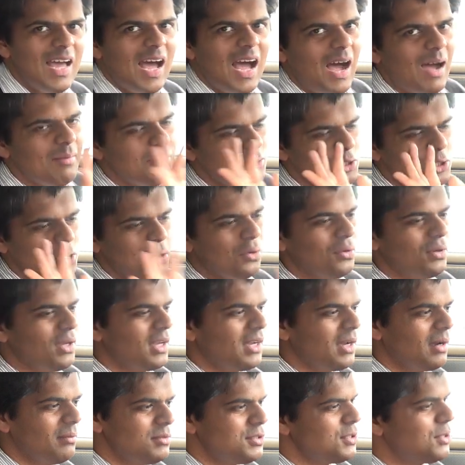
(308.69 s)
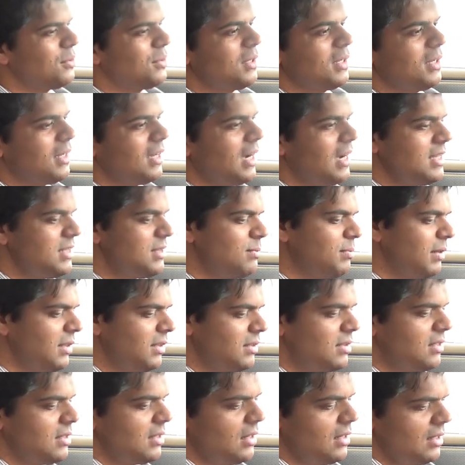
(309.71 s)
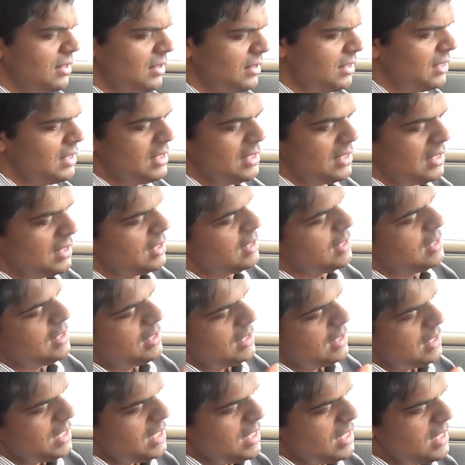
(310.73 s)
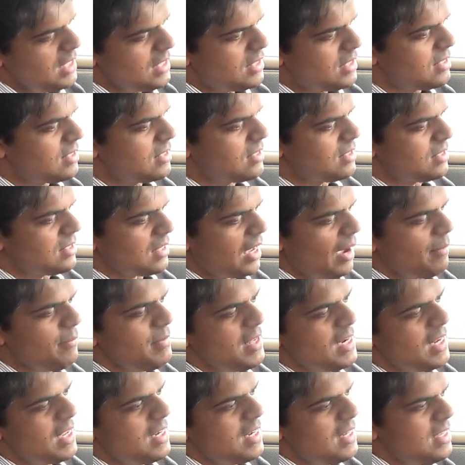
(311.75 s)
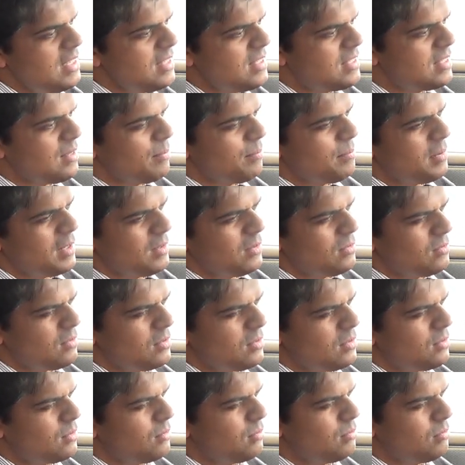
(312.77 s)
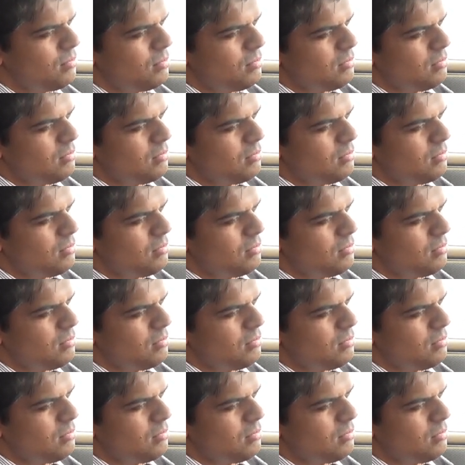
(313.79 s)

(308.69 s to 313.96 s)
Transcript: I'm joking, guys. But it is a bit...